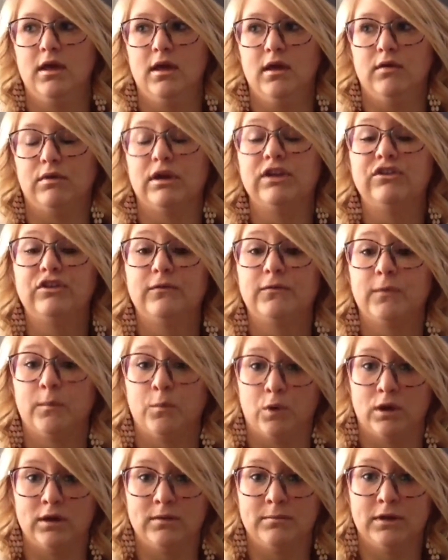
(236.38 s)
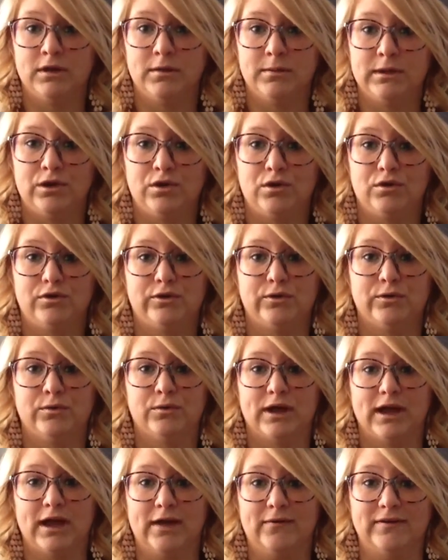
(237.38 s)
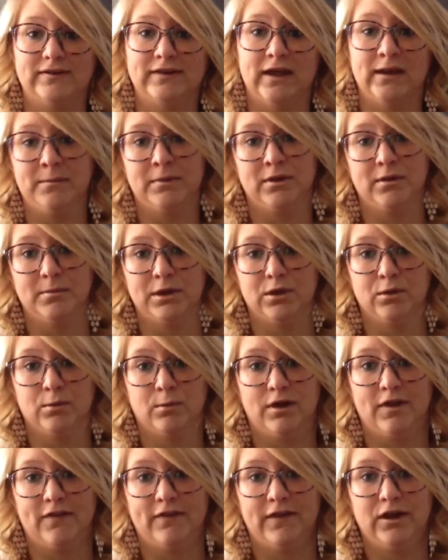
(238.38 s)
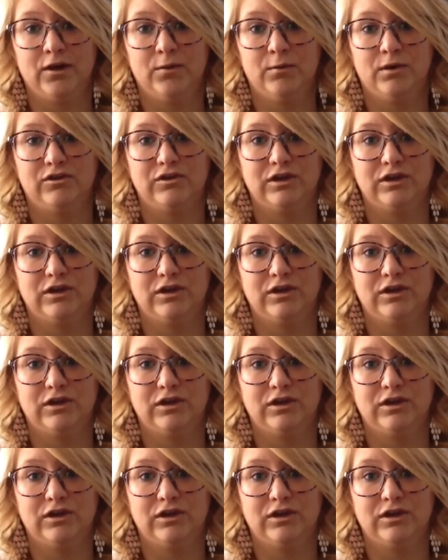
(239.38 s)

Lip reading: ranging from 1 millimeter to I have a 10 millimeter one in there, which